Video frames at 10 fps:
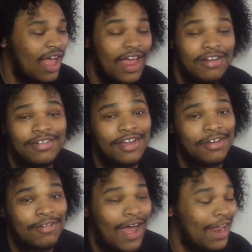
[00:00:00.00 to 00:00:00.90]
I don't
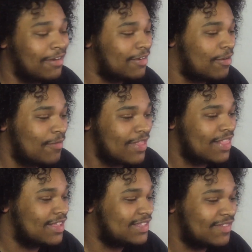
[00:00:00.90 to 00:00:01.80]
know. I don't know
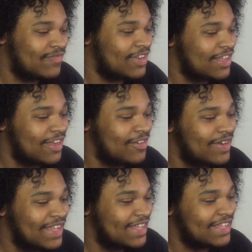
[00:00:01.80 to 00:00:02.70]
what this
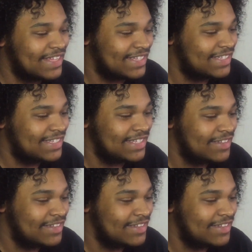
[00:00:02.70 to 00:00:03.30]
video is.